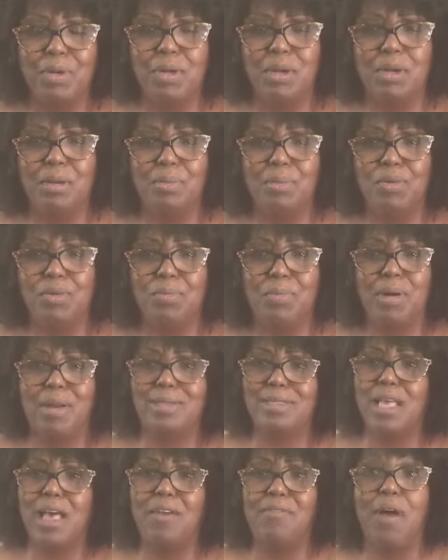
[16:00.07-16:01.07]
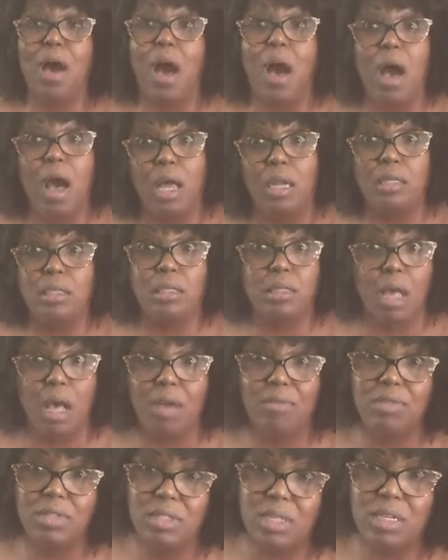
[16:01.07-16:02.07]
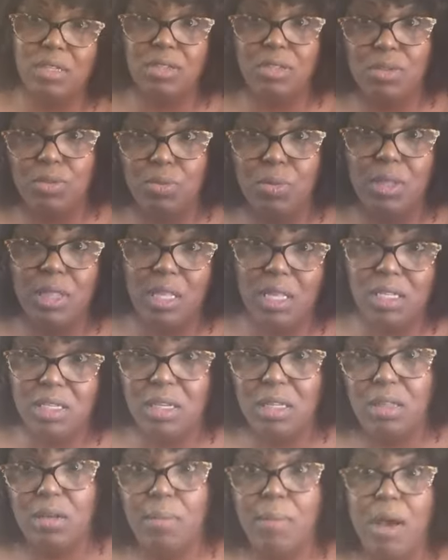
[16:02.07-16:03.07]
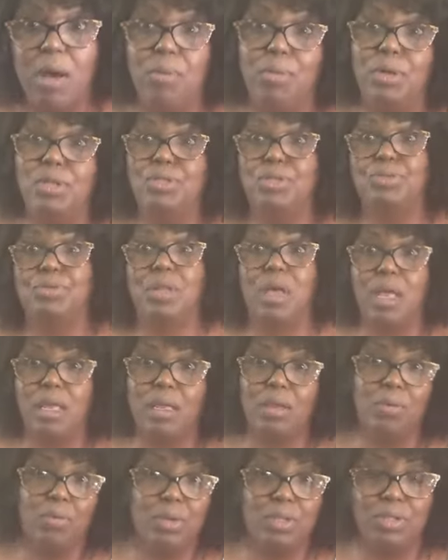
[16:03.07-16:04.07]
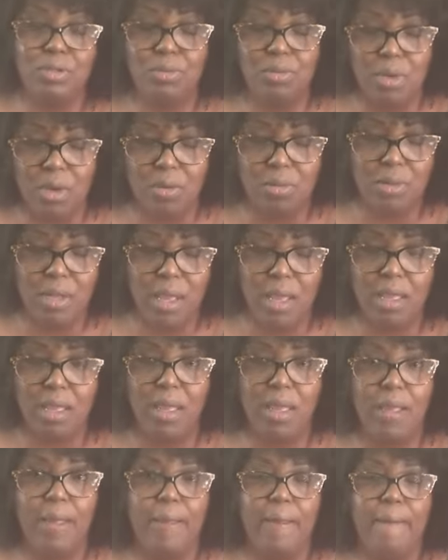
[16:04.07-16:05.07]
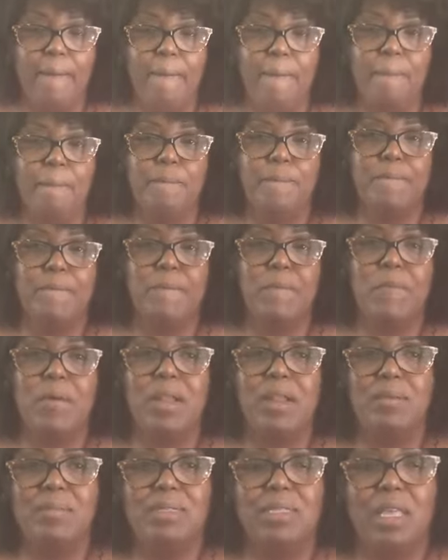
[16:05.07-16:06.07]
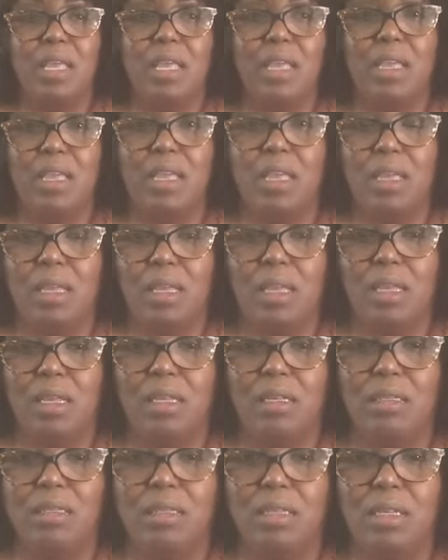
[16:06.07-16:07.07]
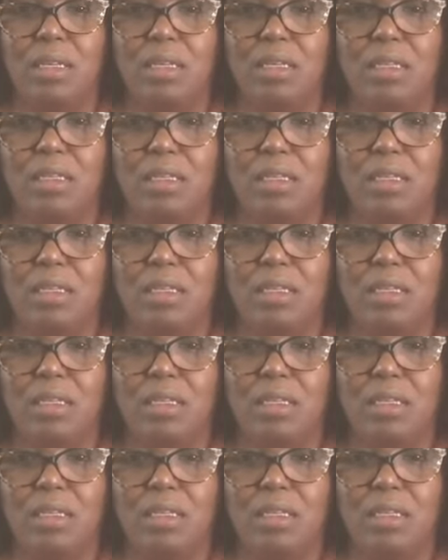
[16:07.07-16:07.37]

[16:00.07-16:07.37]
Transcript: um, coupons. Have honest conversations with each other about what you like and what you don't like. What I'm saying is, is